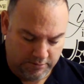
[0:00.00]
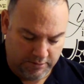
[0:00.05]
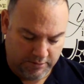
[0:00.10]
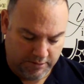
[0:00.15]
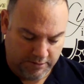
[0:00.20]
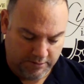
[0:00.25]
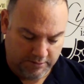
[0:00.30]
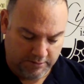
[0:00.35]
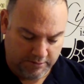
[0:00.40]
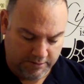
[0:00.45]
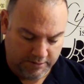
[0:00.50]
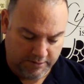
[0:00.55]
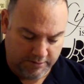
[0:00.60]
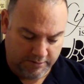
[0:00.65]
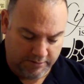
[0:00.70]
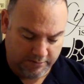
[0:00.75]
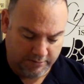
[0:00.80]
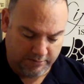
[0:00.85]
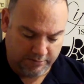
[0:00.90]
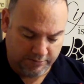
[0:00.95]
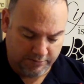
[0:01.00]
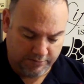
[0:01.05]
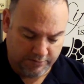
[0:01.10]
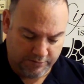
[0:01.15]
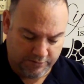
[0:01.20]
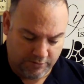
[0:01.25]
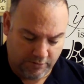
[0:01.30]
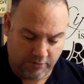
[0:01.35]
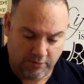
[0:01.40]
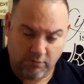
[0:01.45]
and
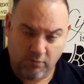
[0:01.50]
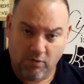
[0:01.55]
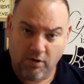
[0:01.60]
Scott the